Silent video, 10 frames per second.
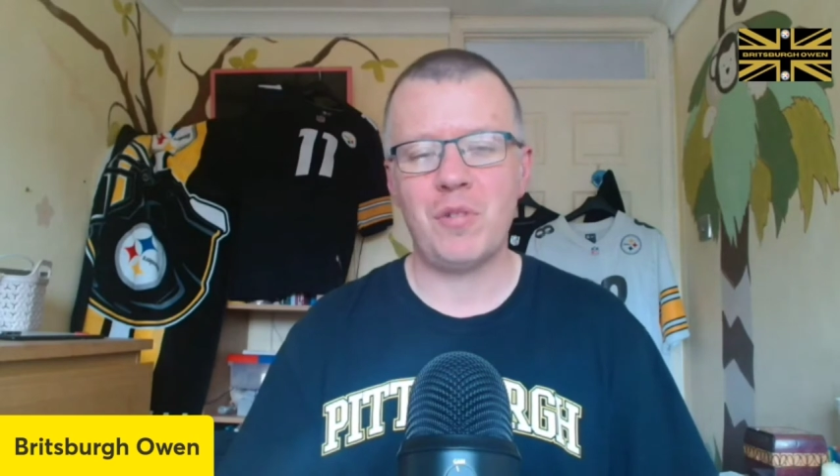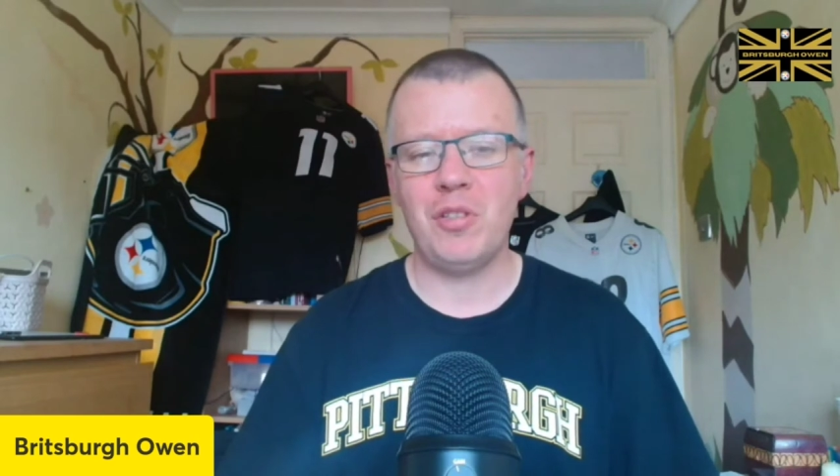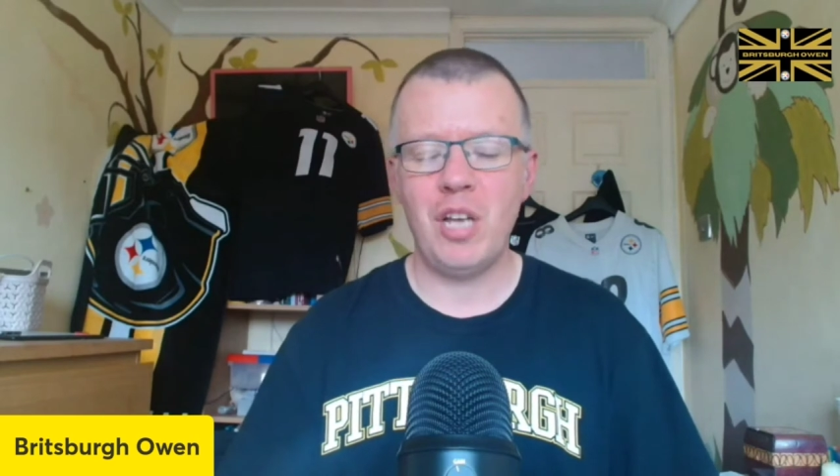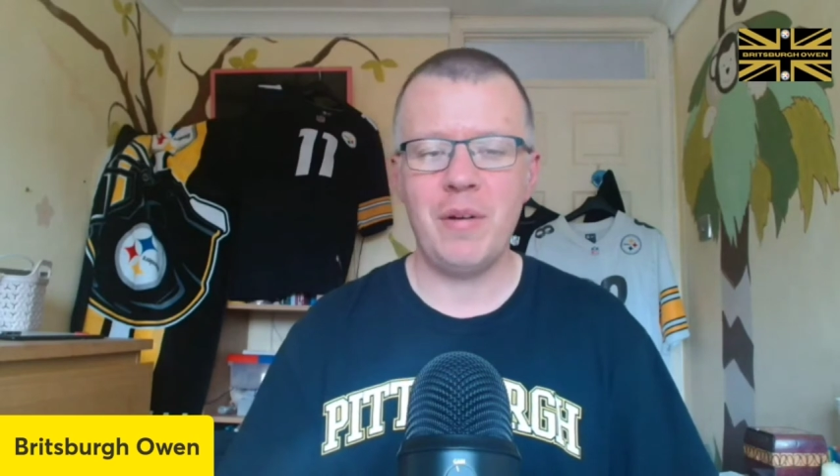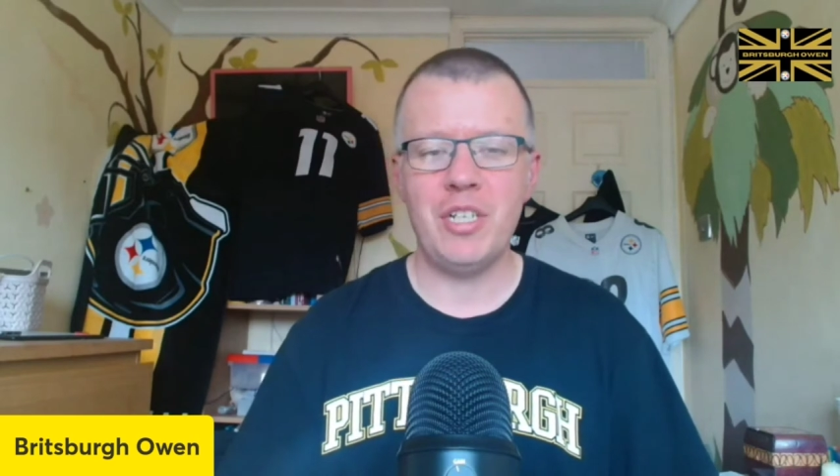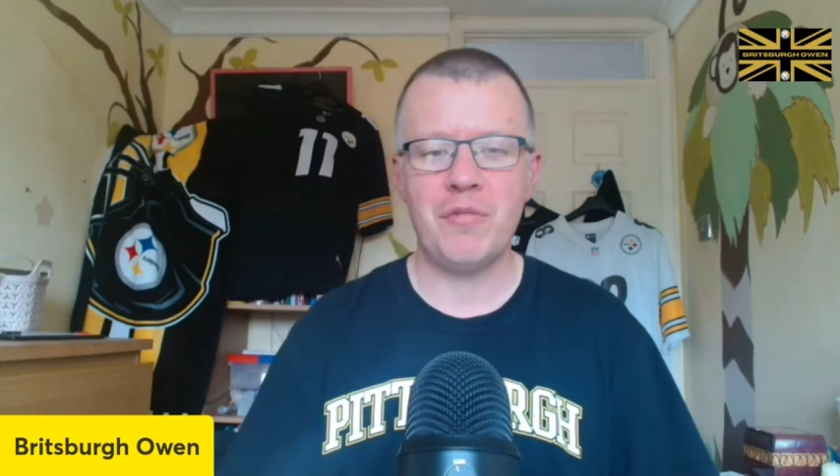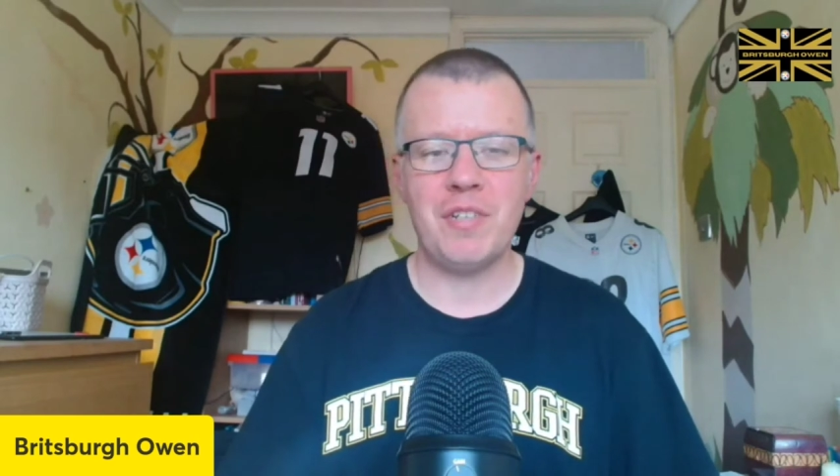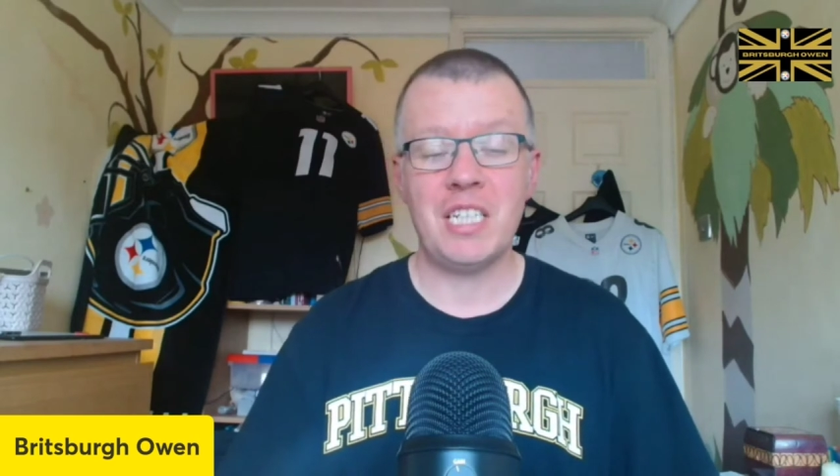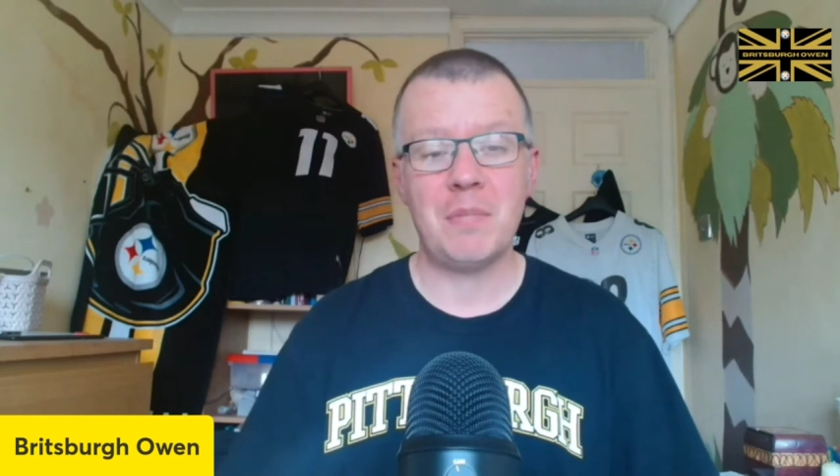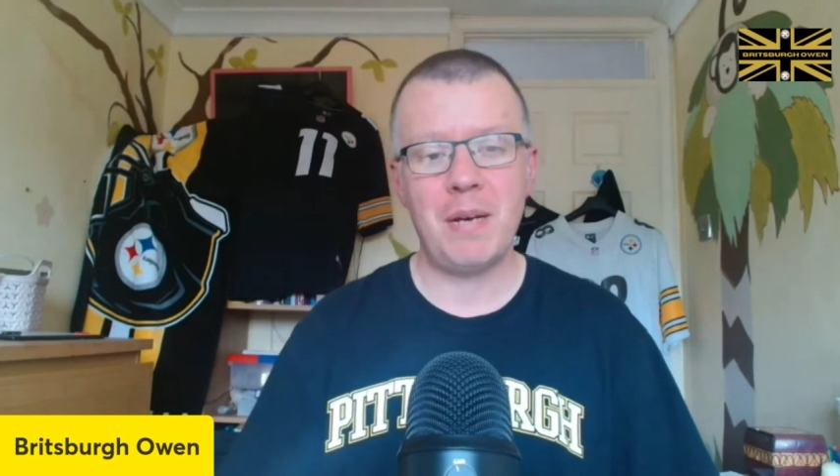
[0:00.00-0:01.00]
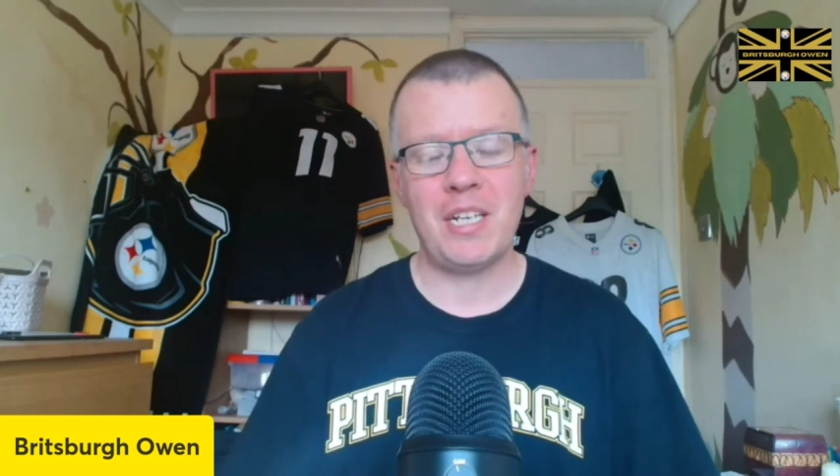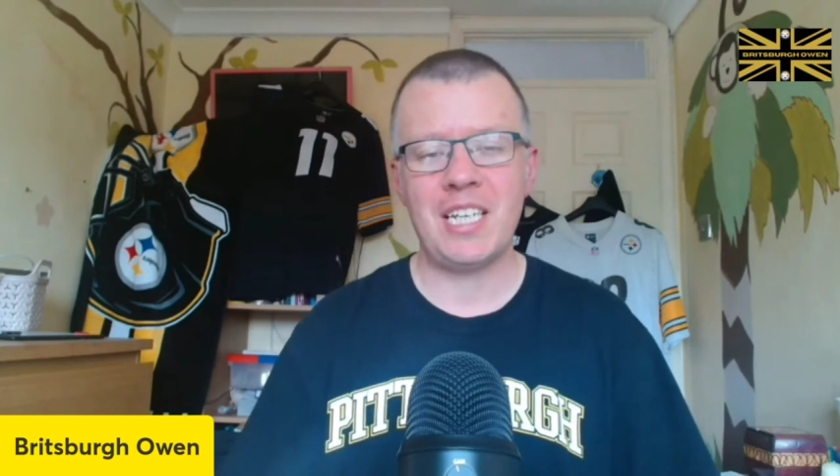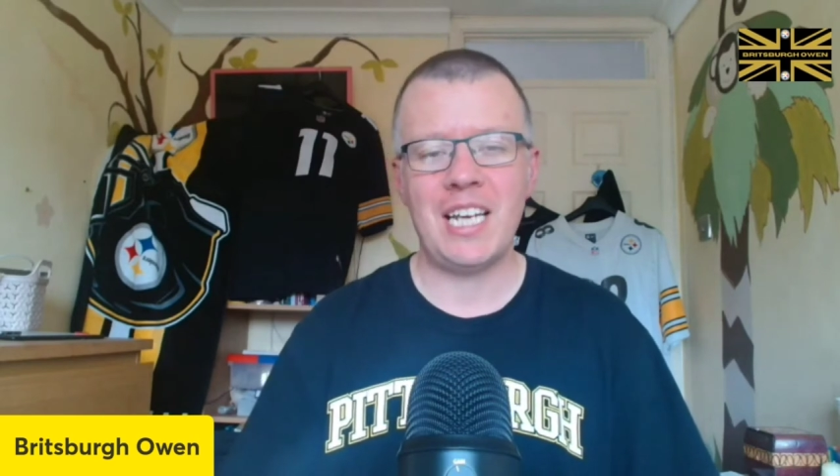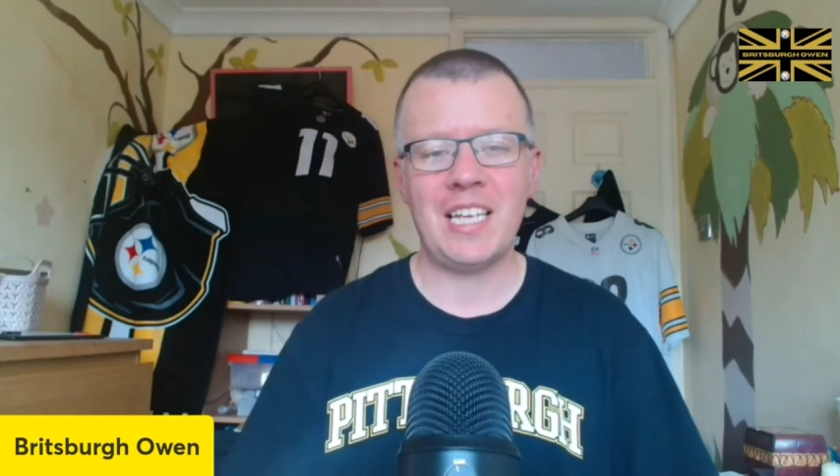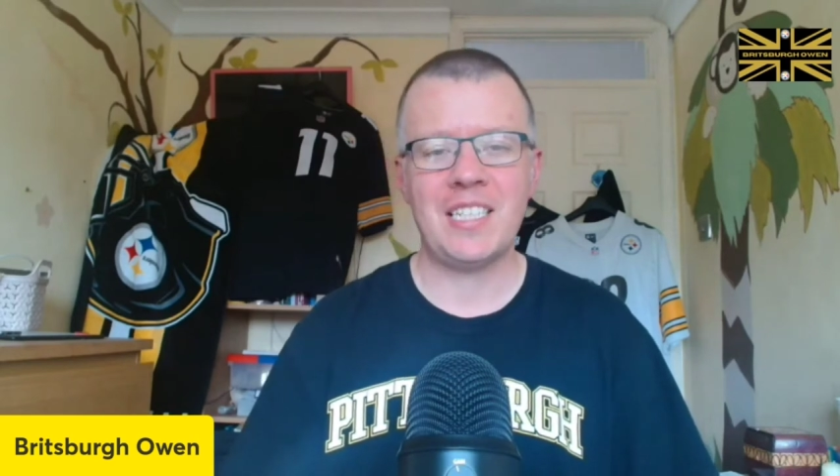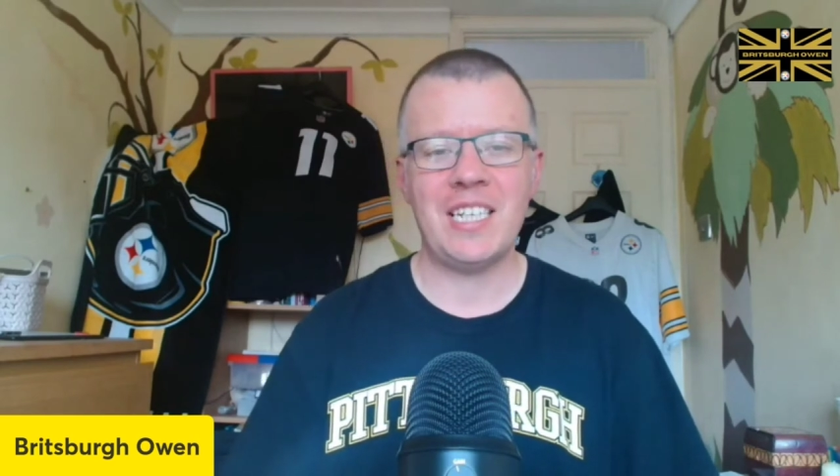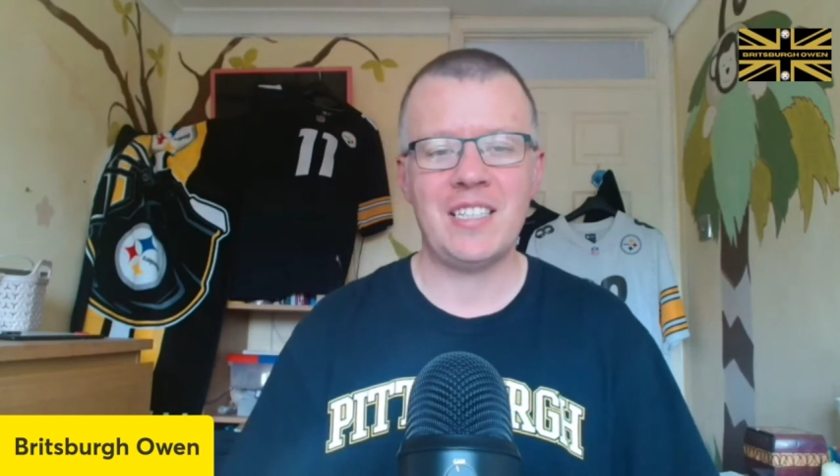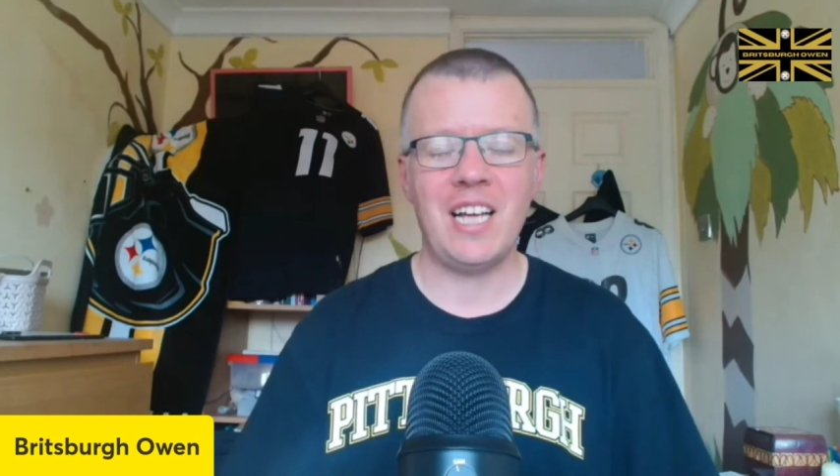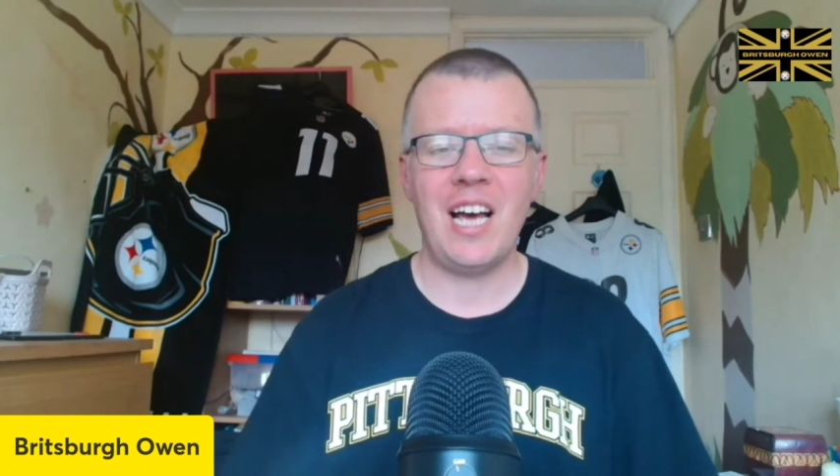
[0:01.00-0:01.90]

with no injuries, especially last season,